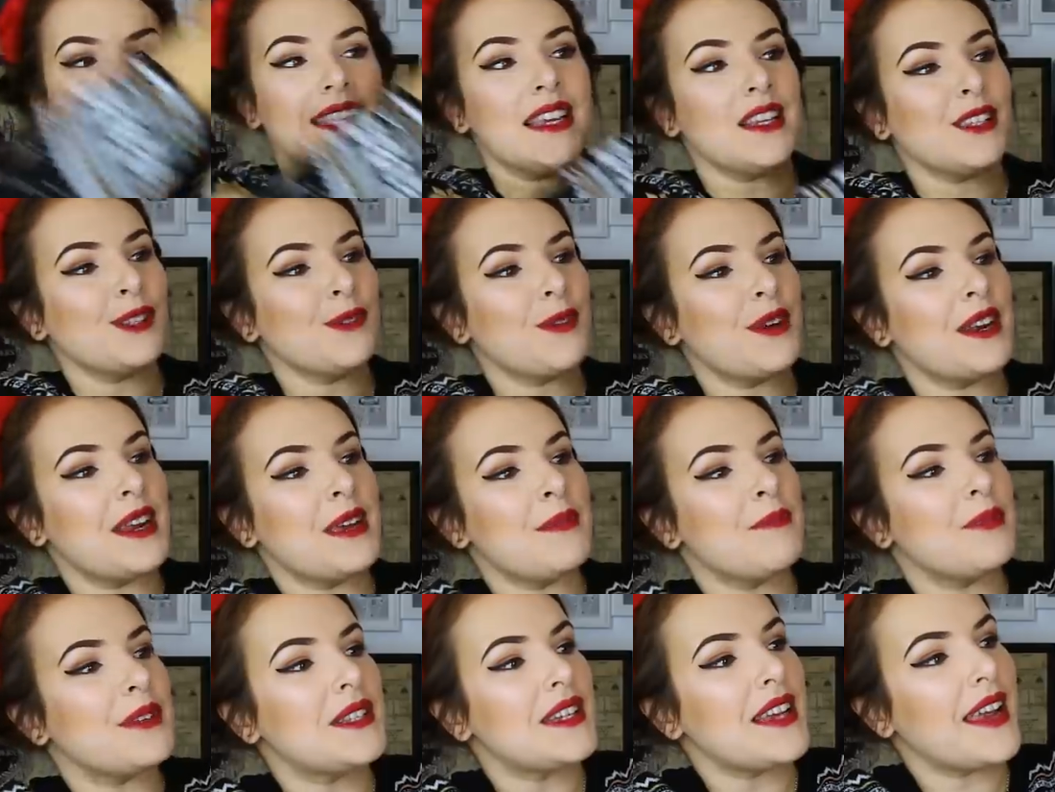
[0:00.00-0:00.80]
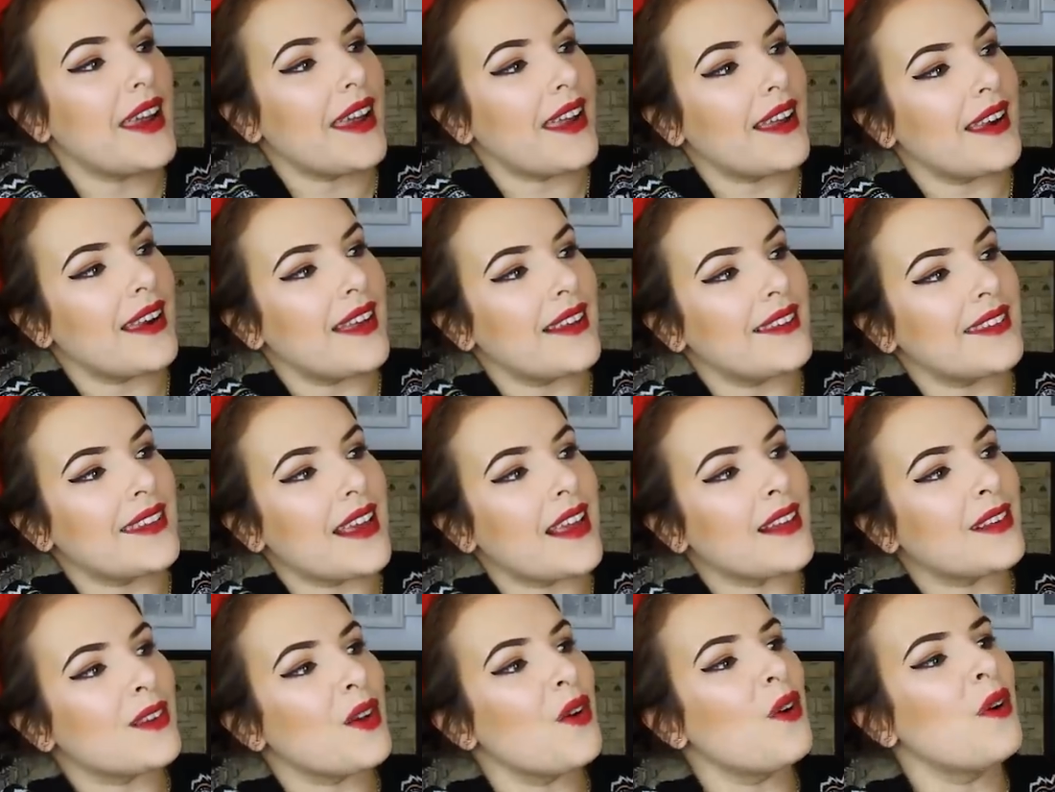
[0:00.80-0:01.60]
This one in particular
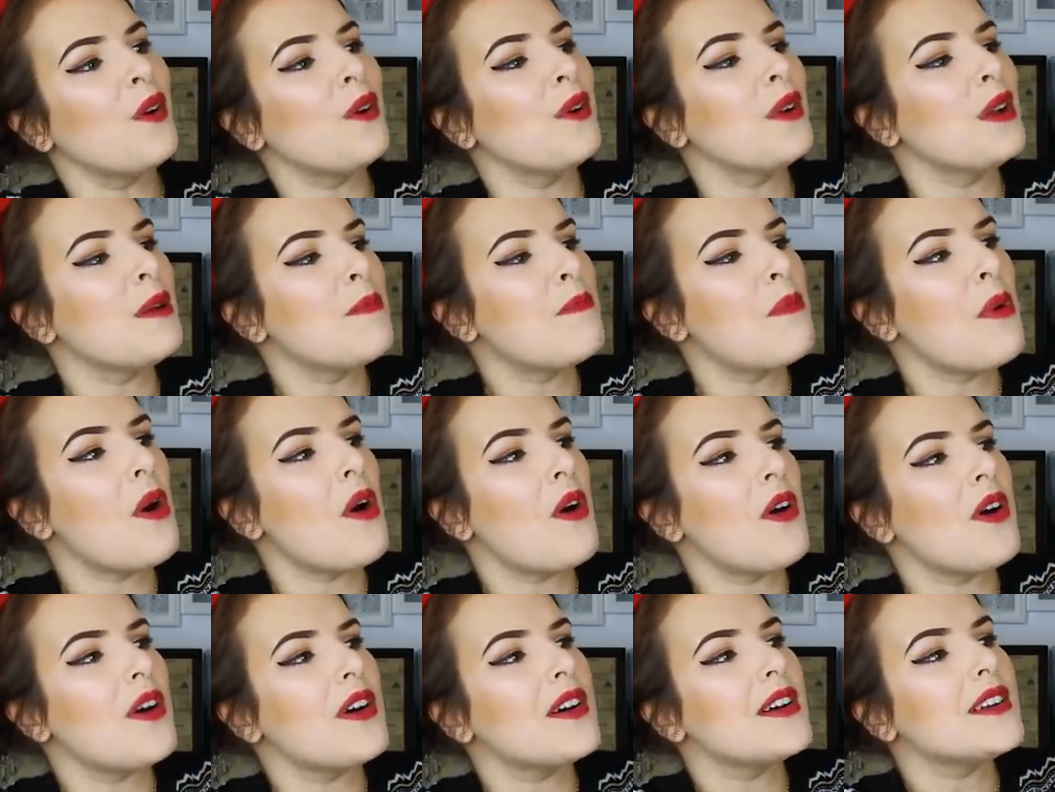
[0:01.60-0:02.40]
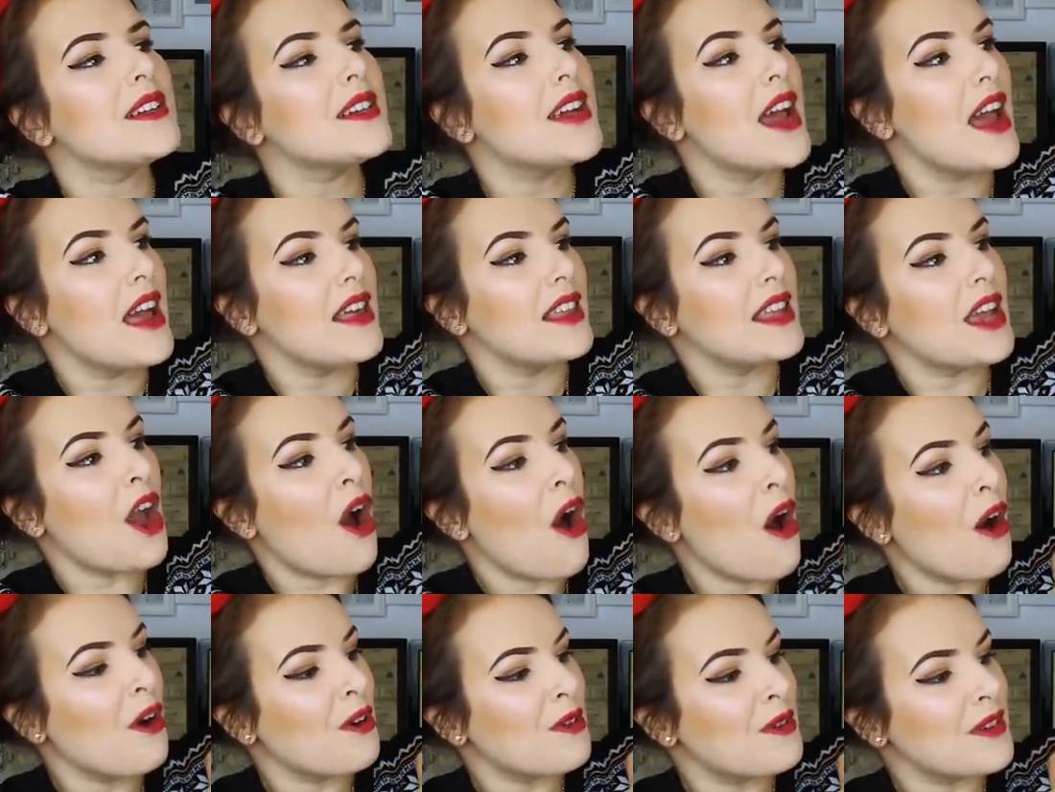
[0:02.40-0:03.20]
says all aboard the
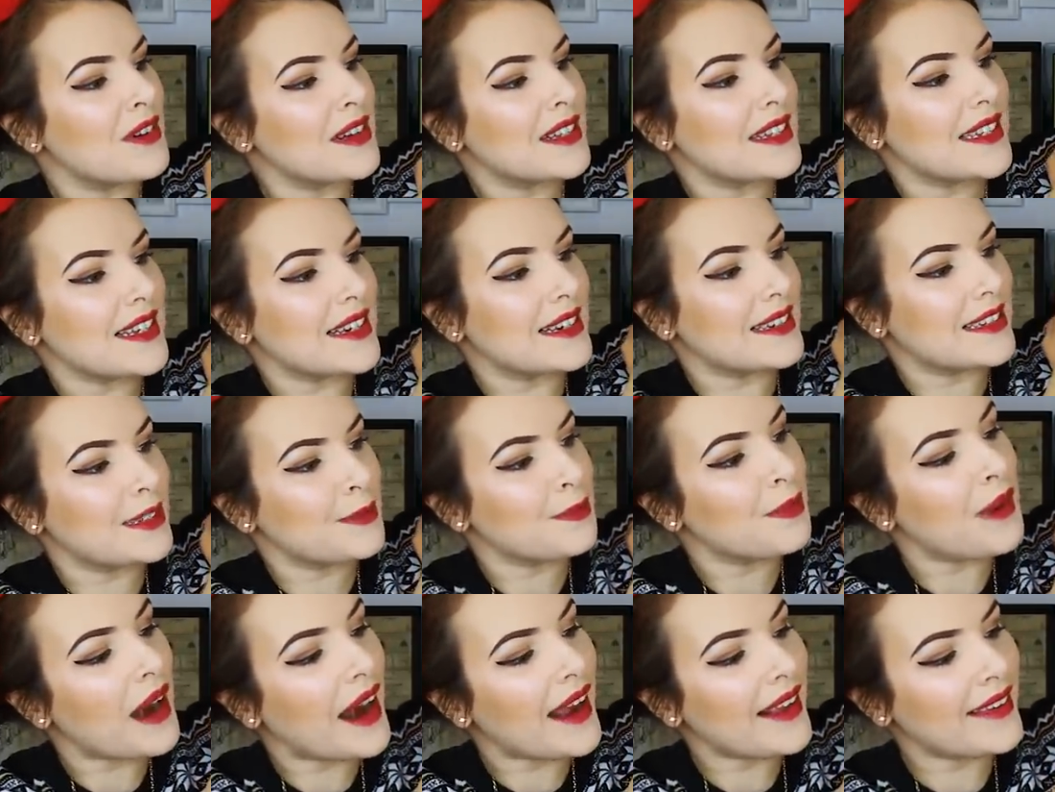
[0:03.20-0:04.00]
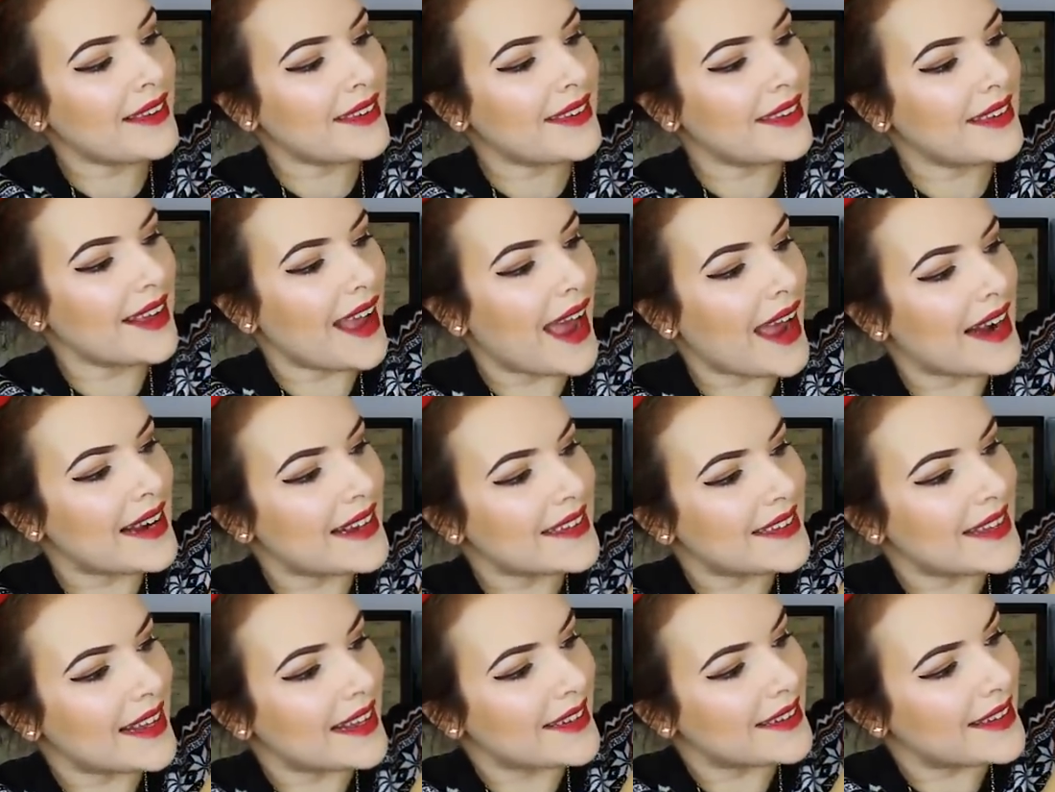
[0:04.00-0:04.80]
Hogwarts Express, and
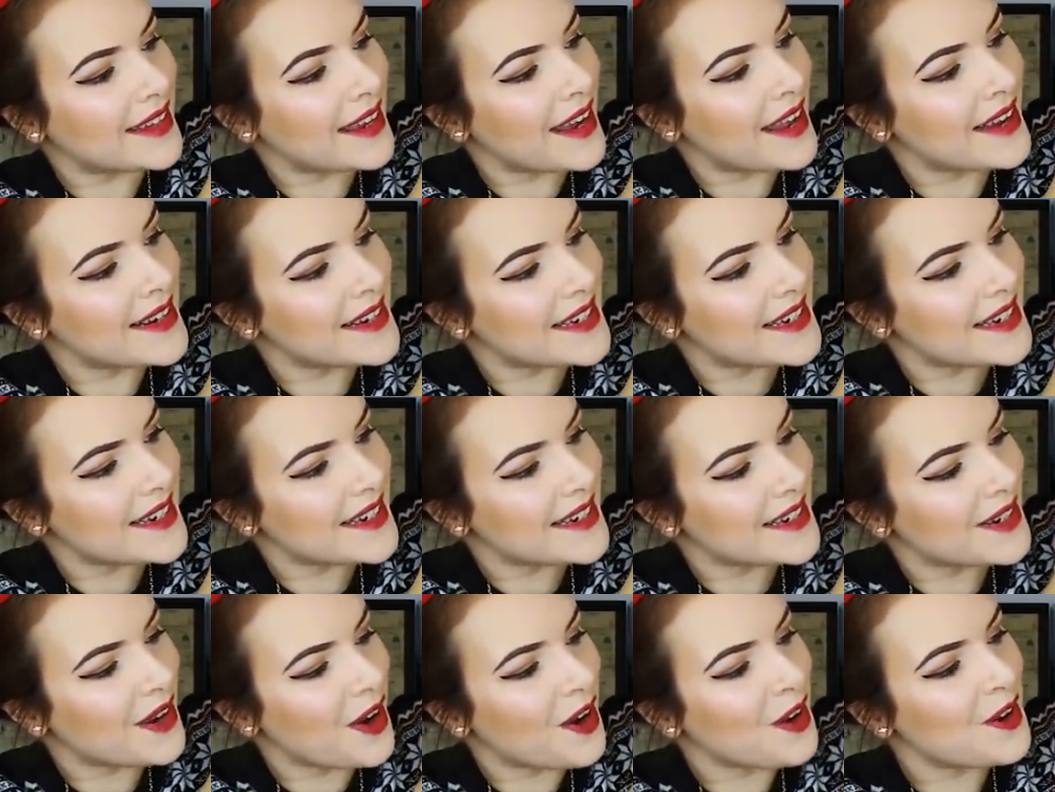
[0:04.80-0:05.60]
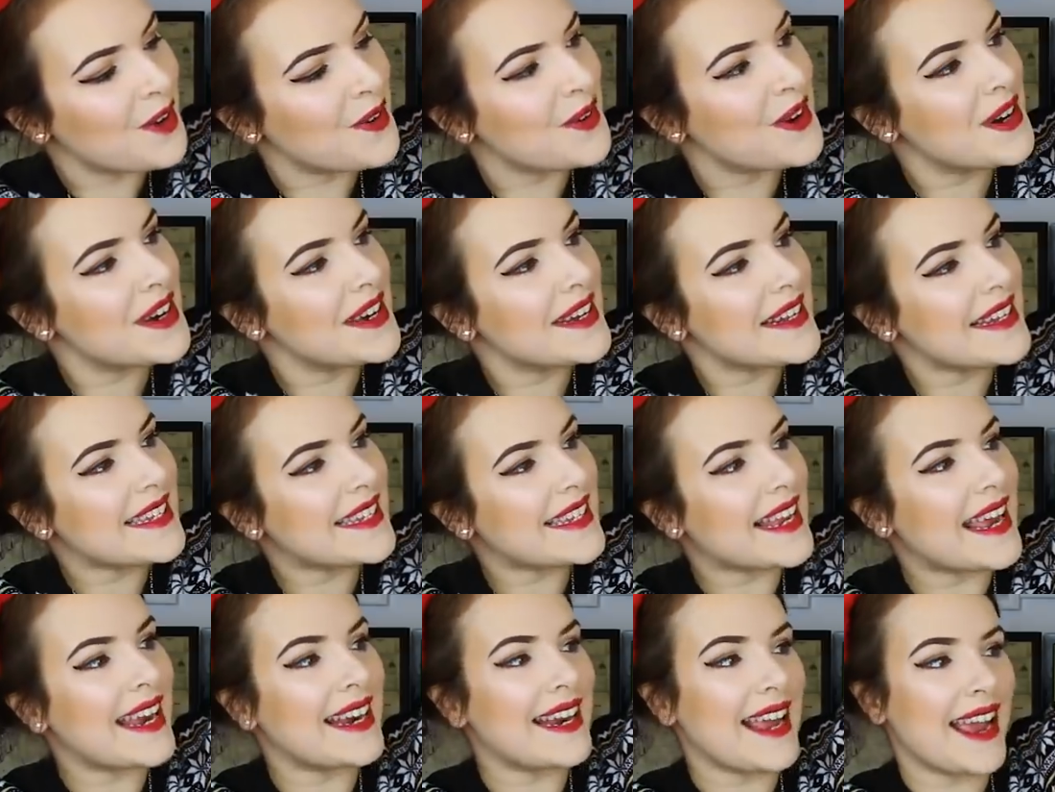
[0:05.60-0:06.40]
it says London to
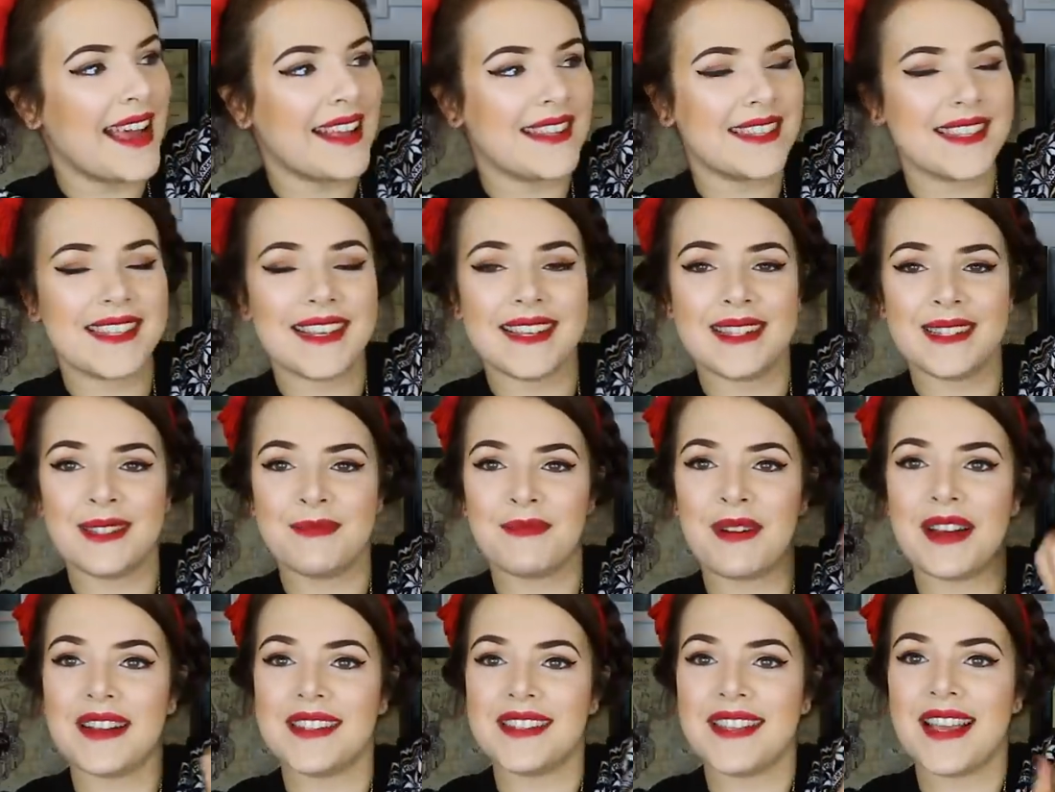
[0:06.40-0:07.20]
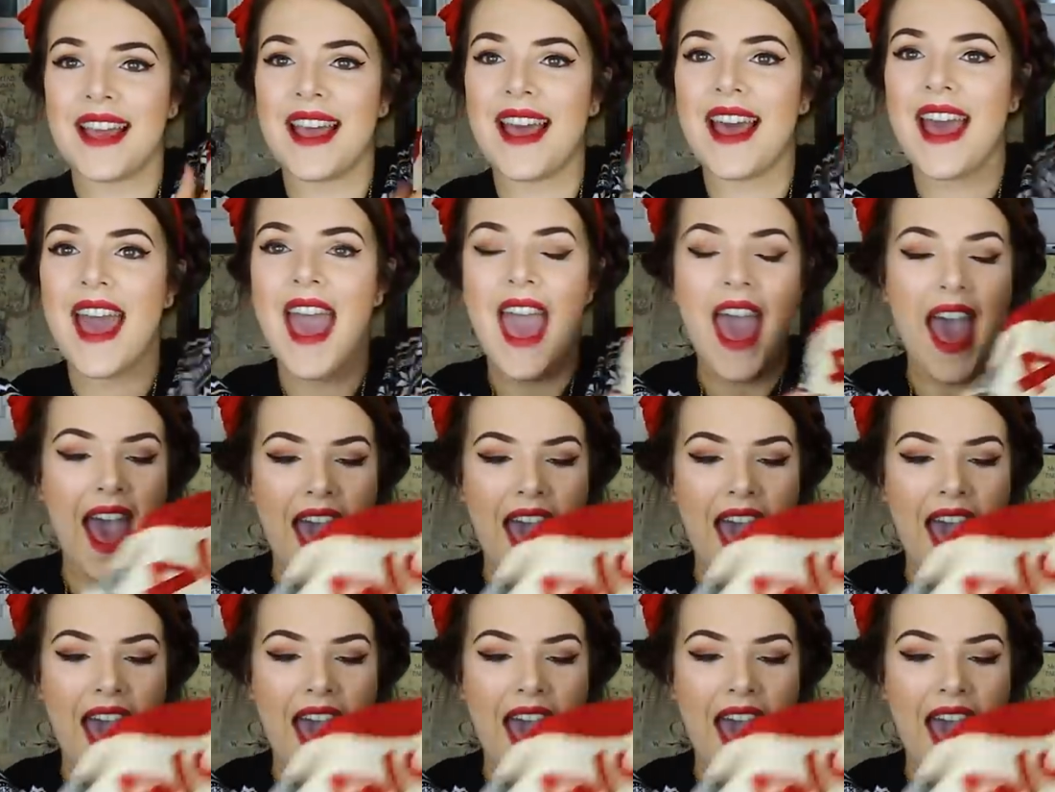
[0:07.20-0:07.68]
Hogwarts, and it has the express there,